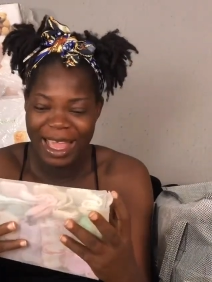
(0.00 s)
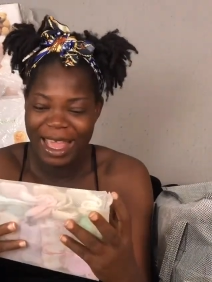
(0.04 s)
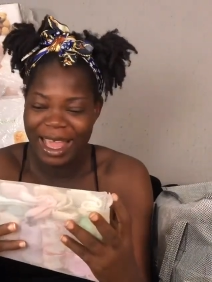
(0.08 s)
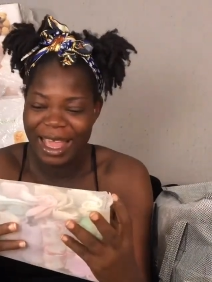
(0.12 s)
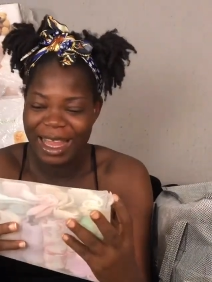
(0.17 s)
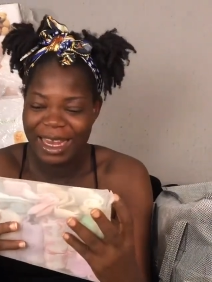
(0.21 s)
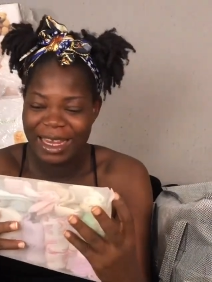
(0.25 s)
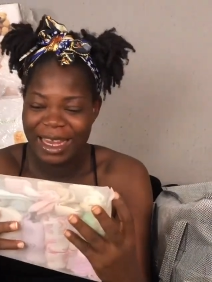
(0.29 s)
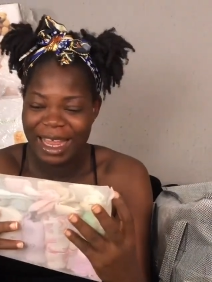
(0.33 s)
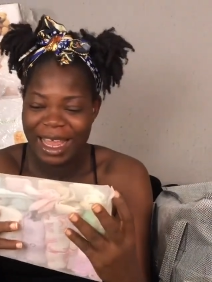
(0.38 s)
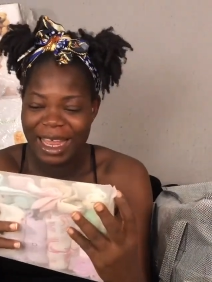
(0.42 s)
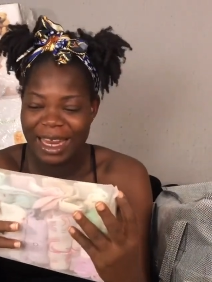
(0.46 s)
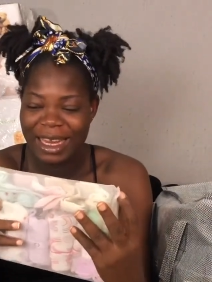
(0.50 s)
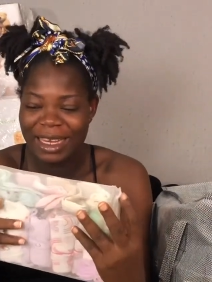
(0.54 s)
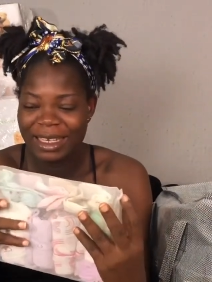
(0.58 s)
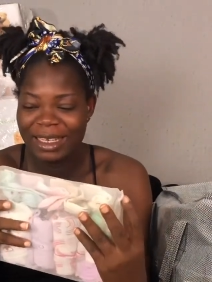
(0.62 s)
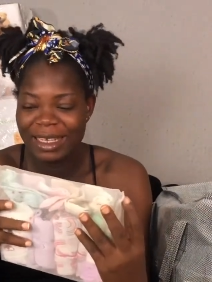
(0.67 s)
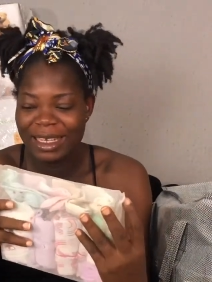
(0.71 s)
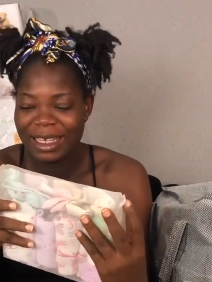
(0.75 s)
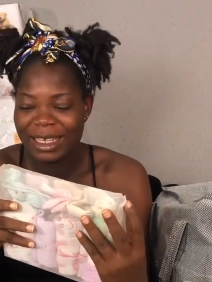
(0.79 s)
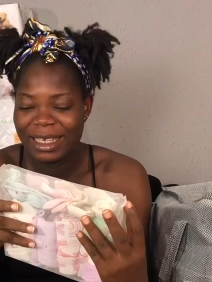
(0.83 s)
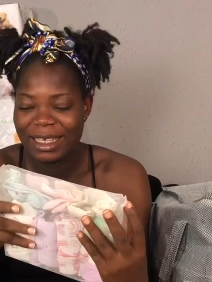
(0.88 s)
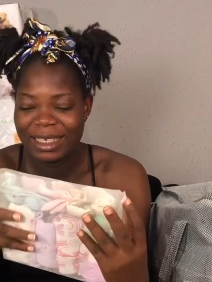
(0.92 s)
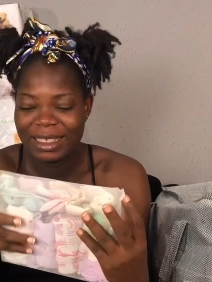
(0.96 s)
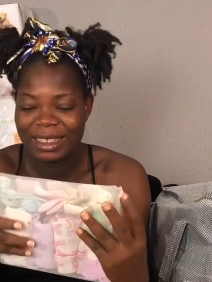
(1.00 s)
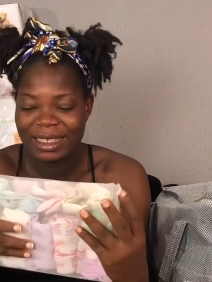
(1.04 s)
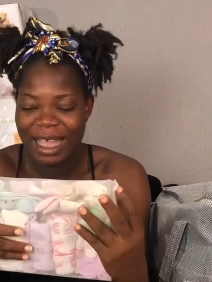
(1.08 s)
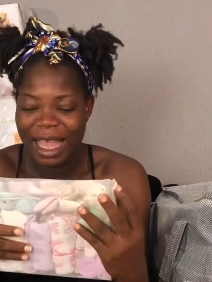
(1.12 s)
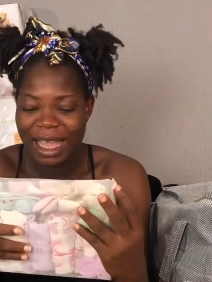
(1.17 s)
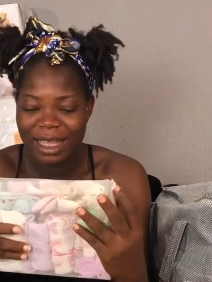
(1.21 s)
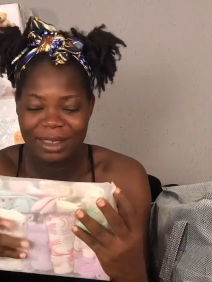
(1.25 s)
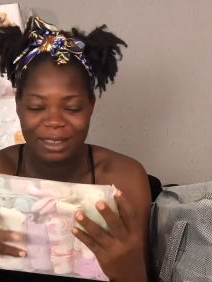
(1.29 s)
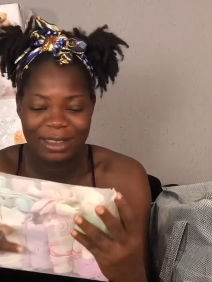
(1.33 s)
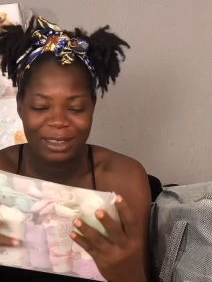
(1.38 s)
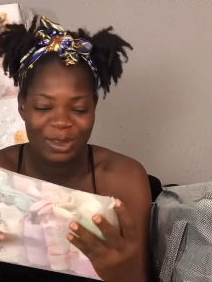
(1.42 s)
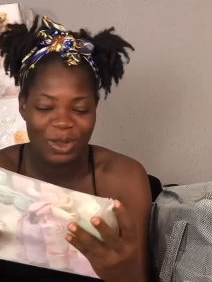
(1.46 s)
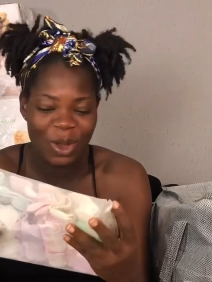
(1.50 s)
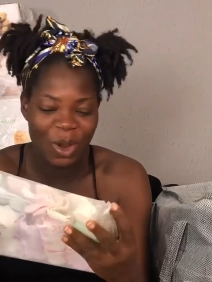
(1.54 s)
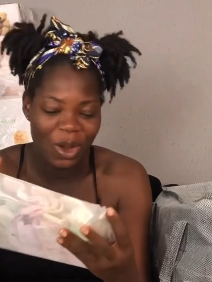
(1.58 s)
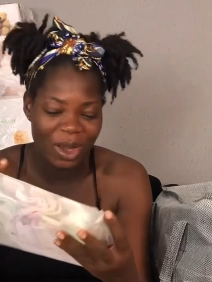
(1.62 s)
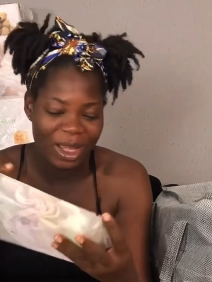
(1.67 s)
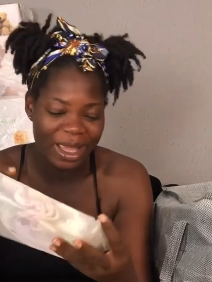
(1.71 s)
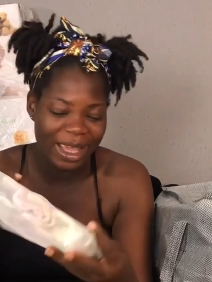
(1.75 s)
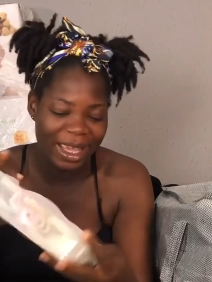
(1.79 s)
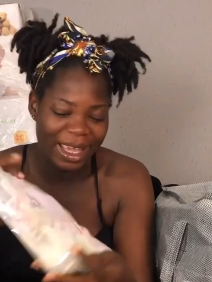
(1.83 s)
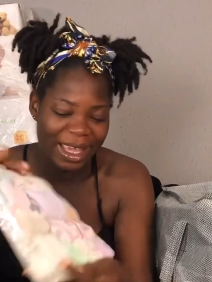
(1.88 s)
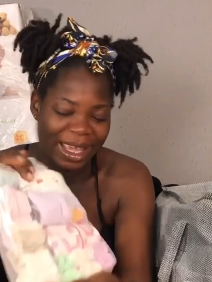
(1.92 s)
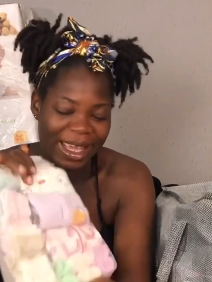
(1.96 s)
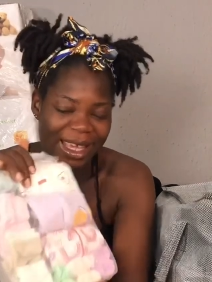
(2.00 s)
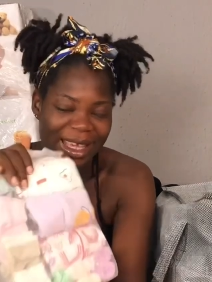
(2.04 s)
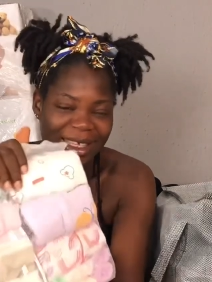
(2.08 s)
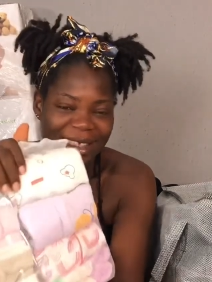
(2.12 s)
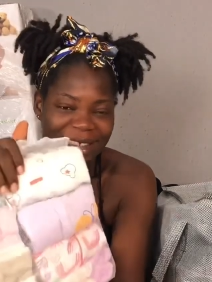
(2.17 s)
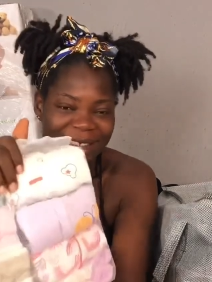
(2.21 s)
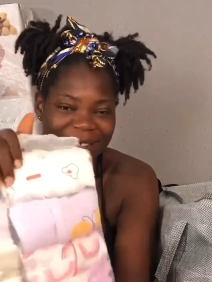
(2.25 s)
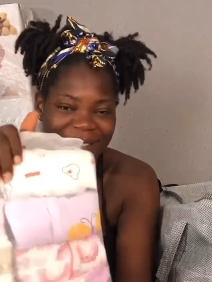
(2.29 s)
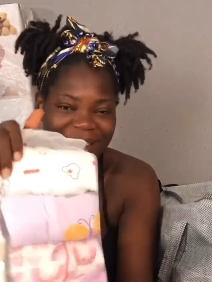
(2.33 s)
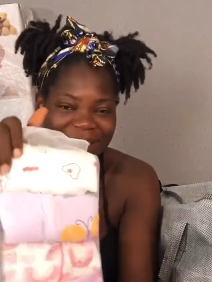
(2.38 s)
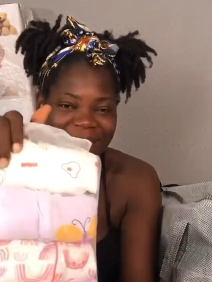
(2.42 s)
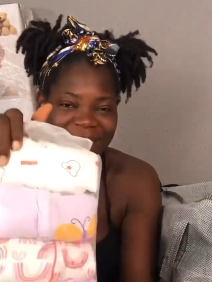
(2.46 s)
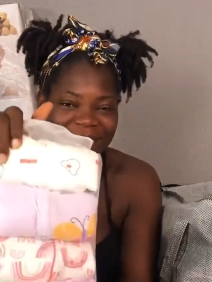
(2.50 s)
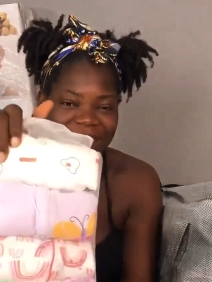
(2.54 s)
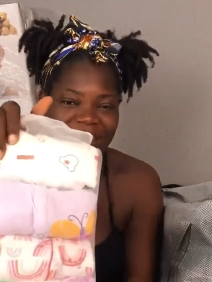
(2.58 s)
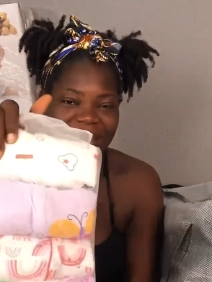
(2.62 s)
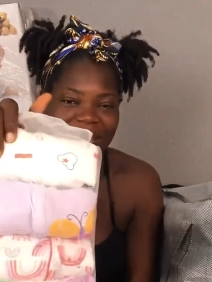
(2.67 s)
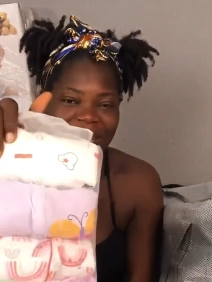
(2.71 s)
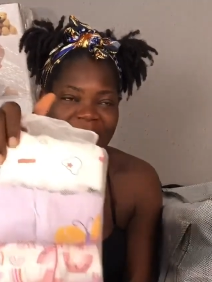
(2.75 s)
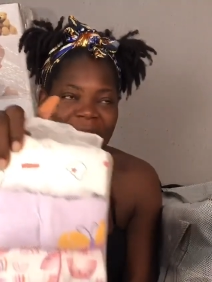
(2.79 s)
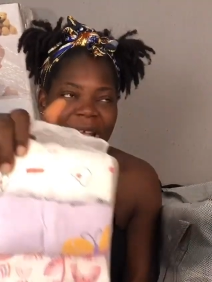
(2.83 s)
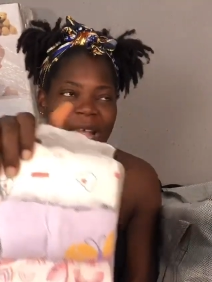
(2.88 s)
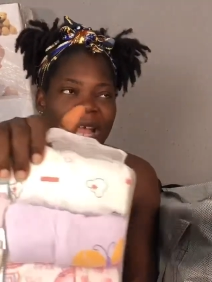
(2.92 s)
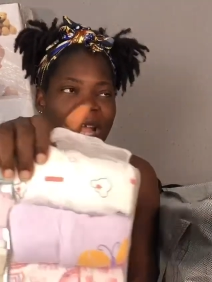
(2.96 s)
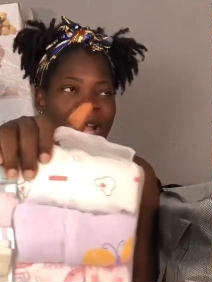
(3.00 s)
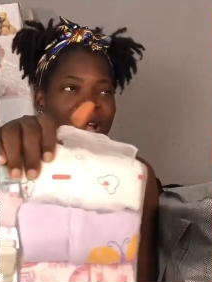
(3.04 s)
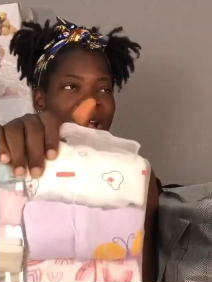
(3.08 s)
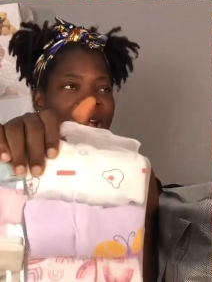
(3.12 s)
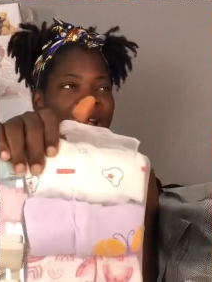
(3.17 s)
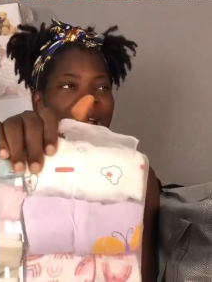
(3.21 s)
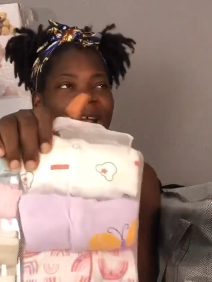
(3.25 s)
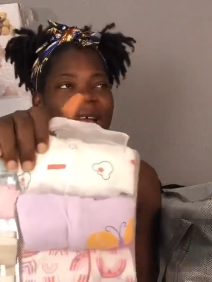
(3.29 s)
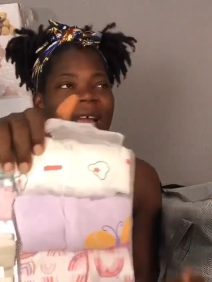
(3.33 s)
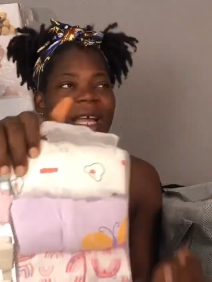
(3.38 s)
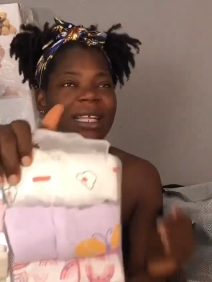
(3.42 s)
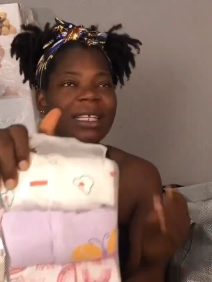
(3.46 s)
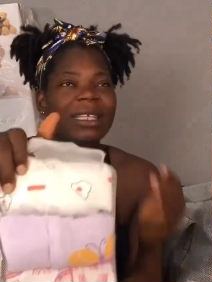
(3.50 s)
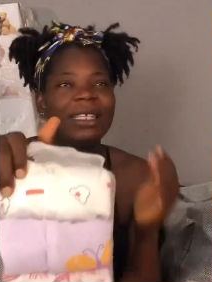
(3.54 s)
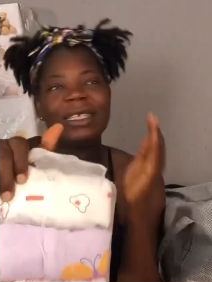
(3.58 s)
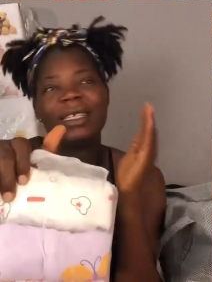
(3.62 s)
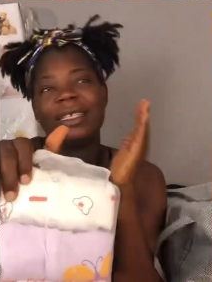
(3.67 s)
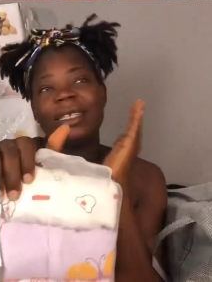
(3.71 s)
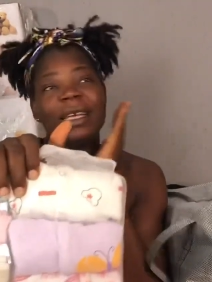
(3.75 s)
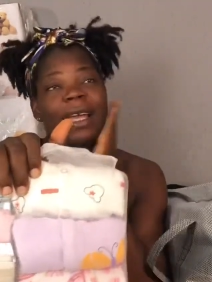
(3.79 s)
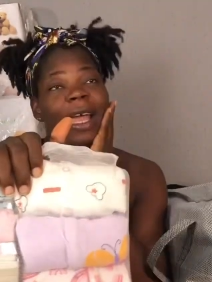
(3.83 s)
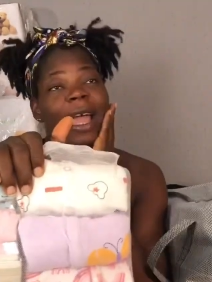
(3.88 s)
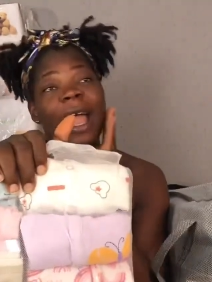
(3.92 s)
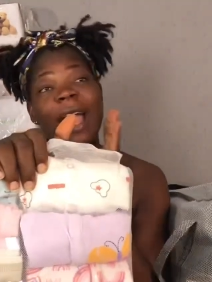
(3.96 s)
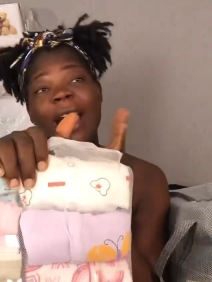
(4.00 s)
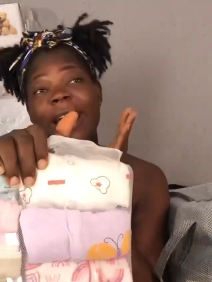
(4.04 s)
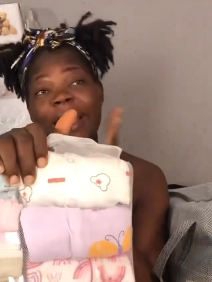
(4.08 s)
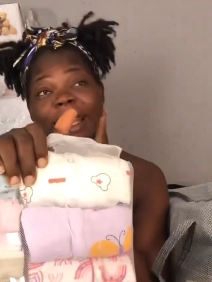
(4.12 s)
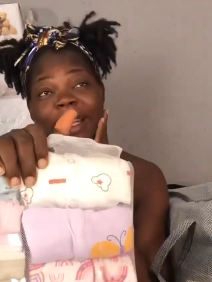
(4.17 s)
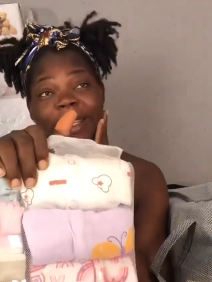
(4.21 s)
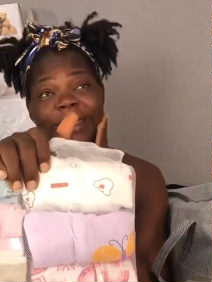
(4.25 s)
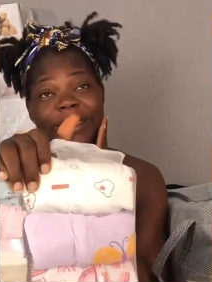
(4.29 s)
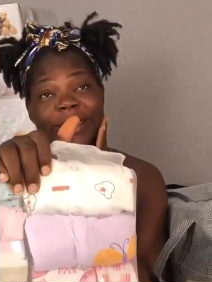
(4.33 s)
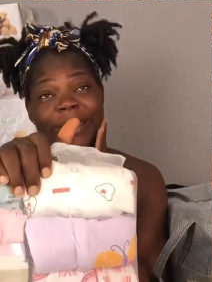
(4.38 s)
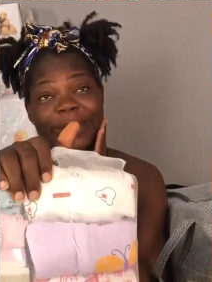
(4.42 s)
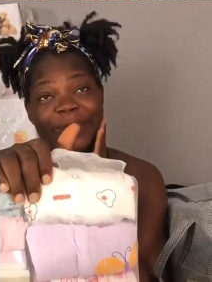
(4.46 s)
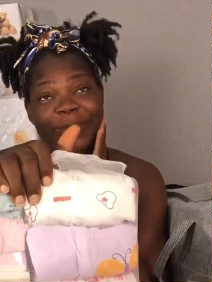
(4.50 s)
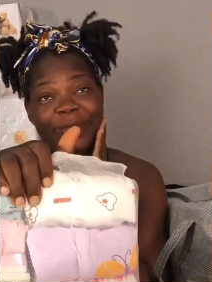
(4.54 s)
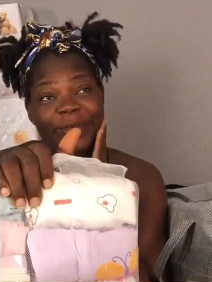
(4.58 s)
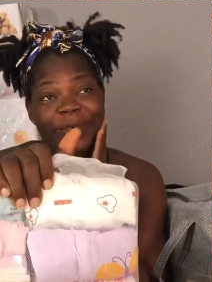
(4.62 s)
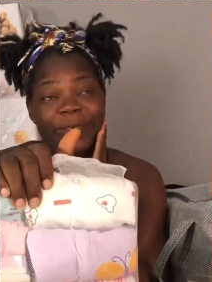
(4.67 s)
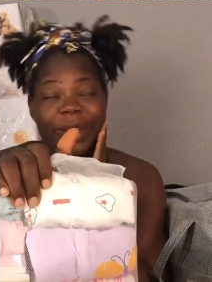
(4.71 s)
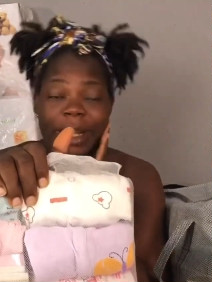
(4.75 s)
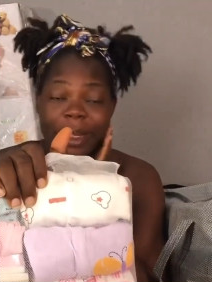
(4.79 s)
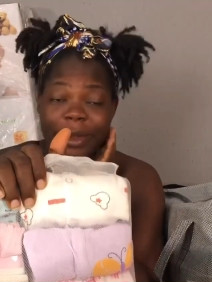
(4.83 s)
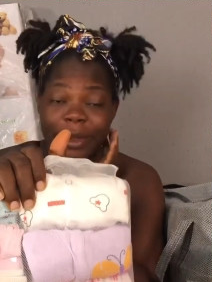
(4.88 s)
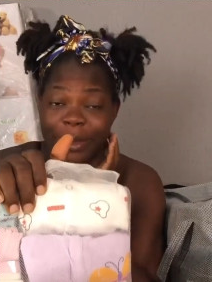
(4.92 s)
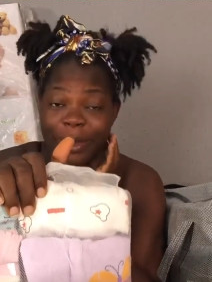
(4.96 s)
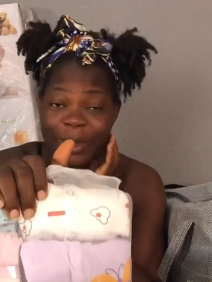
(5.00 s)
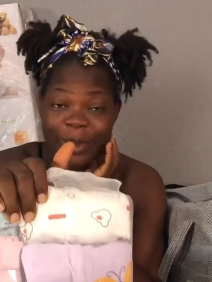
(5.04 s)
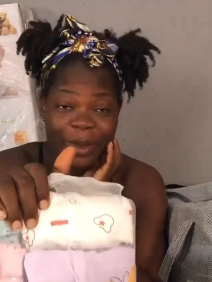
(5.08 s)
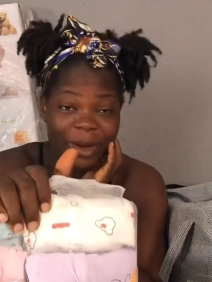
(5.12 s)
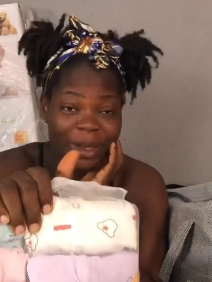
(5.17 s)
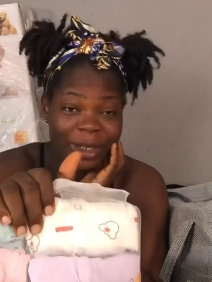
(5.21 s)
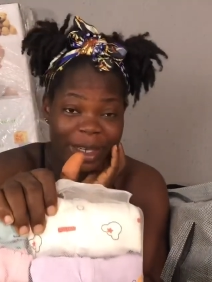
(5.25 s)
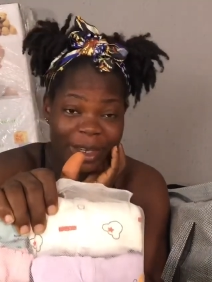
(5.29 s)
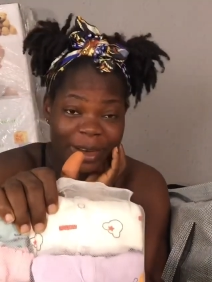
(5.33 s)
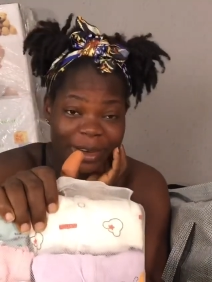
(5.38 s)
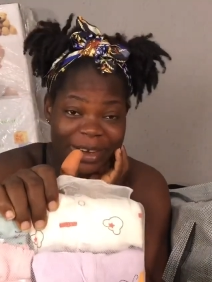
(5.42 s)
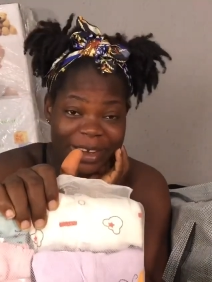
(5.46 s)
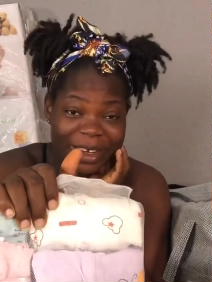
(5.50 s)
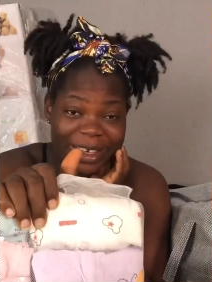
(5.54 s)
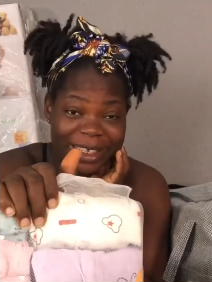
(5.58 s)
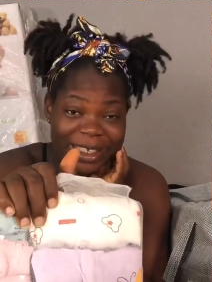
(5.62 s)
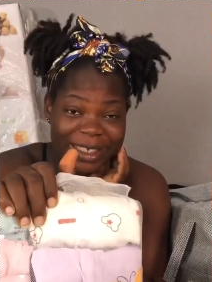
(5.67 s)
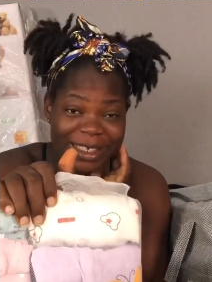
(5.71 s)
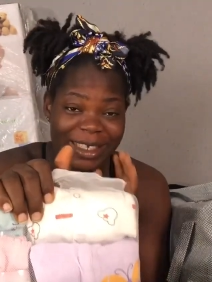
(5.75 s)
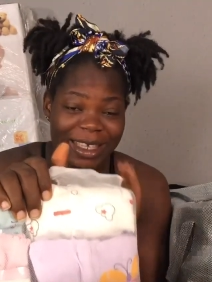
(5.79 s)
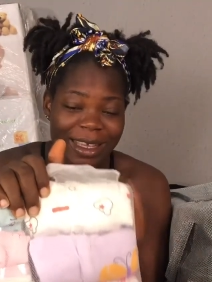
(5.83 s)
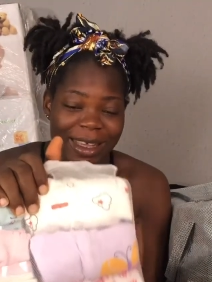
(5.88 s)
And then it has stockings and handkerchief. I don't know what they call it.